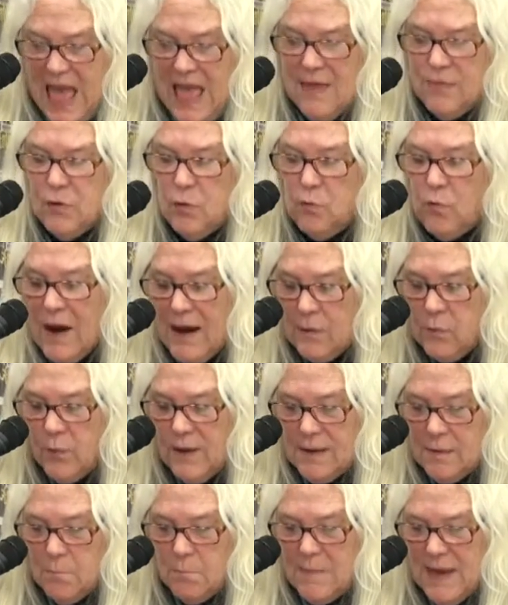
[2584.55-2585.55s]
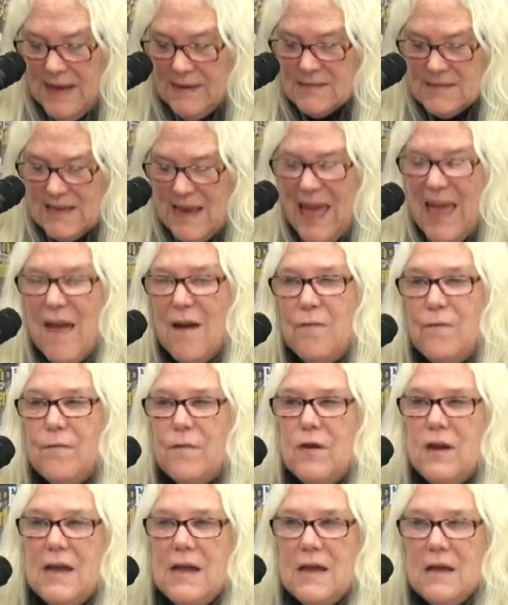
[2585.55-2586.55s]
and the requiem makes
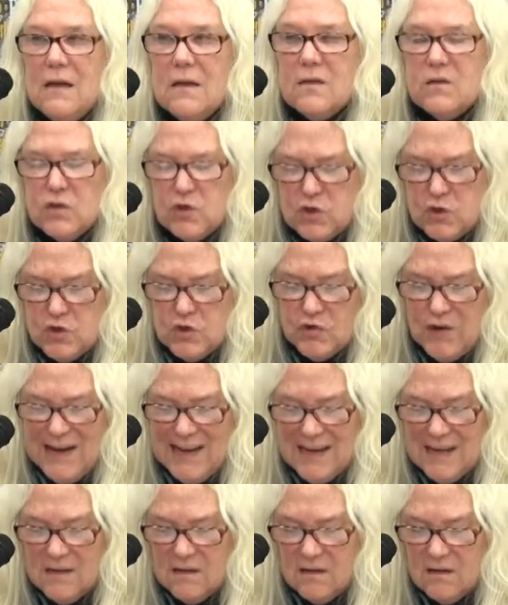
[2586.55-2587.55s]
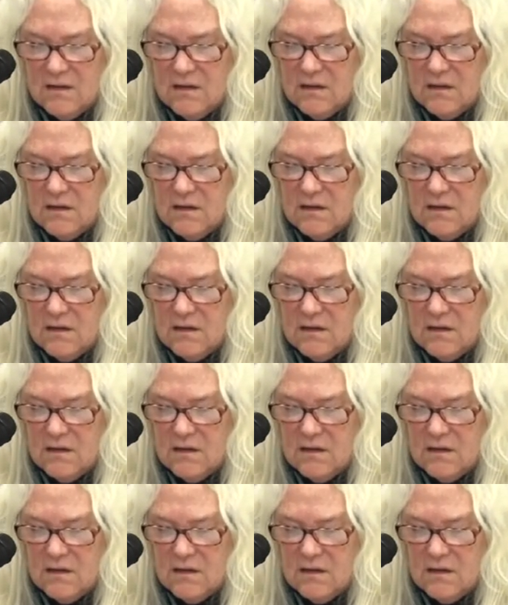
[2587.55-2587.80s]
every strand